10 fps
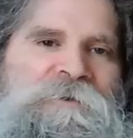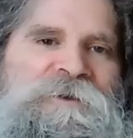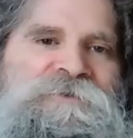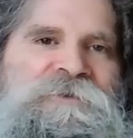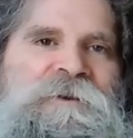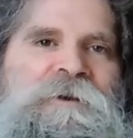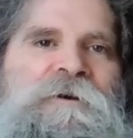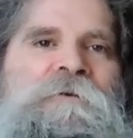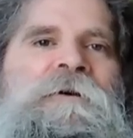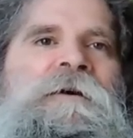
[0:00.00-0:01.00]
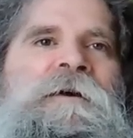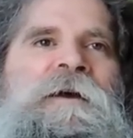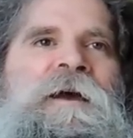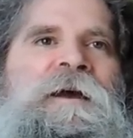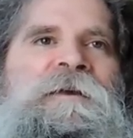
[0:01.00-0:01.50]
on this video,
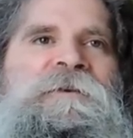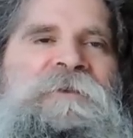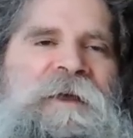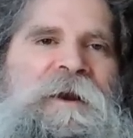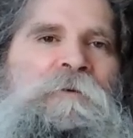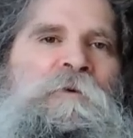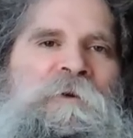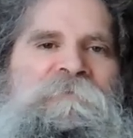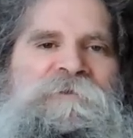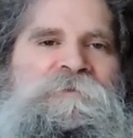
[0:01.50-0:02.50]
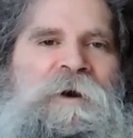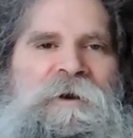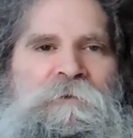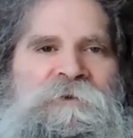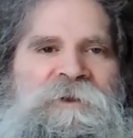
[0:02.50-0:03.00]
and then I will be
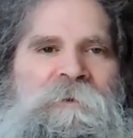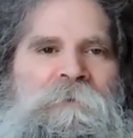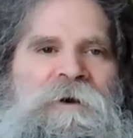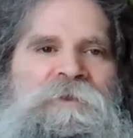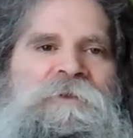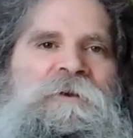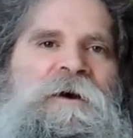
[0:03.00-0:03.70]
responding within a month.